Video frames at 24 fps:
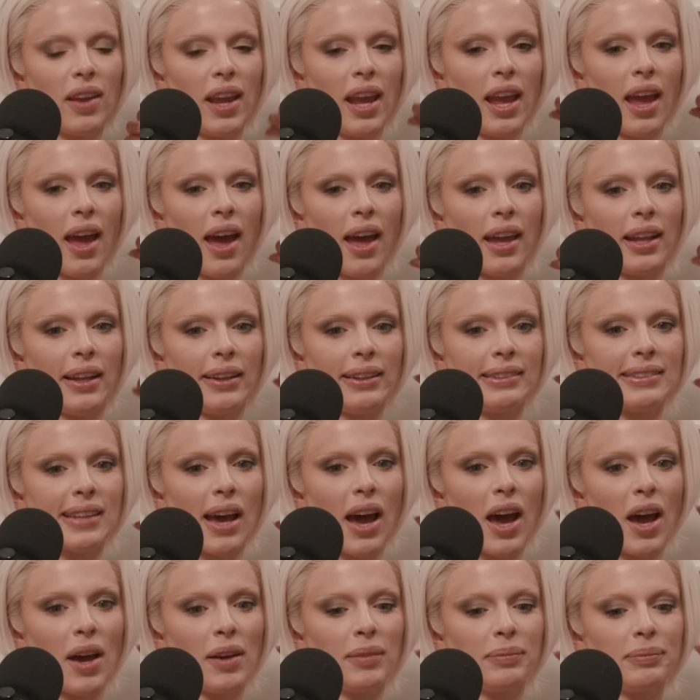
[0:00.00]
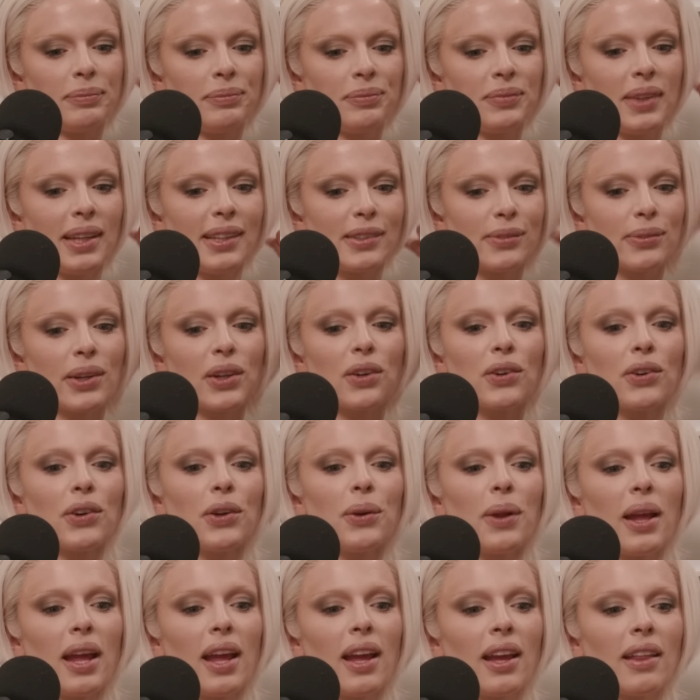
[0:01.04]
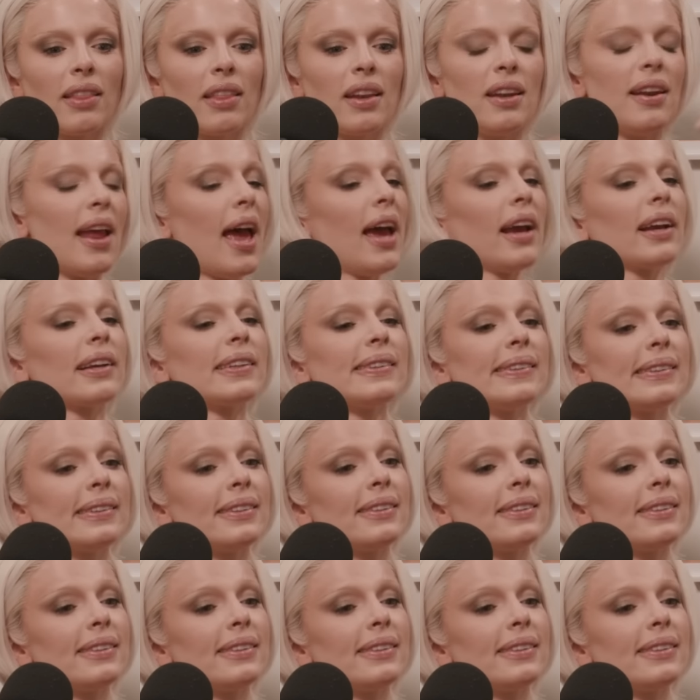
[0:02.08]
And um, he's recruiting the next,